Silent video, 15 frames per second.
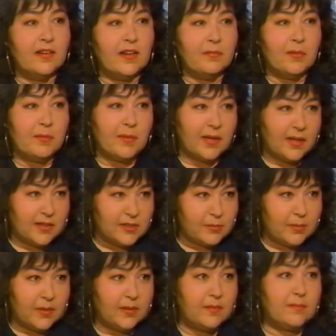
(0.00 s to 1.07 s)
And met my
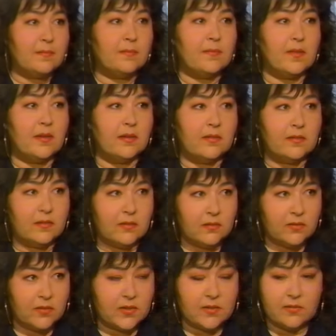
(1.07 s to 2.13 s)
husband and
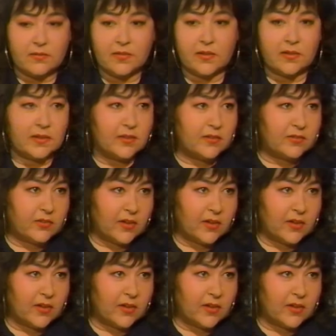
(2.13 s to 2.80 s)
some very good